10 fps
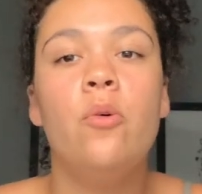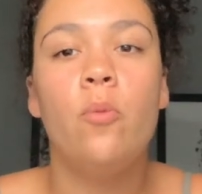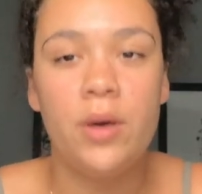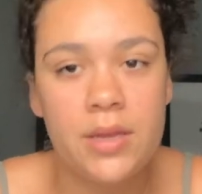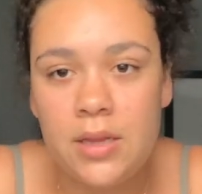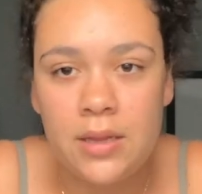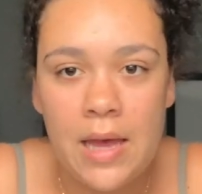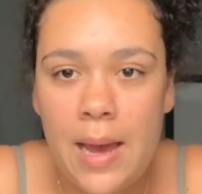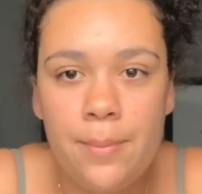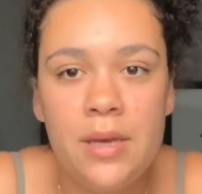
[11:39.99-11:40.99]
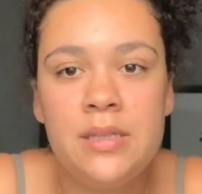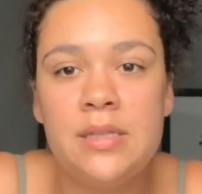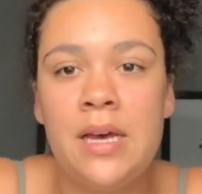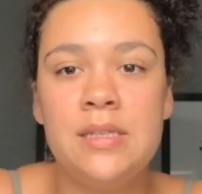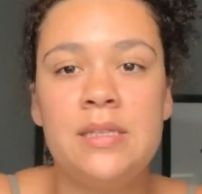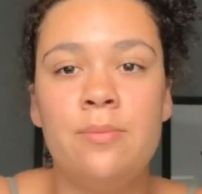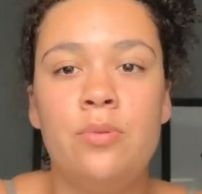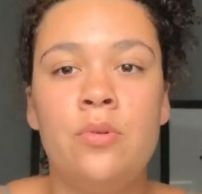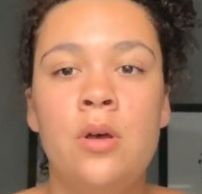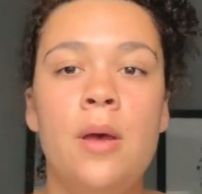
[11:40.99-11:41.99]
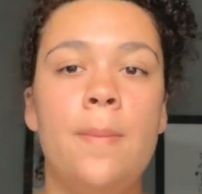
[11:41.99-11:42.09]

with the lab. It's that simple.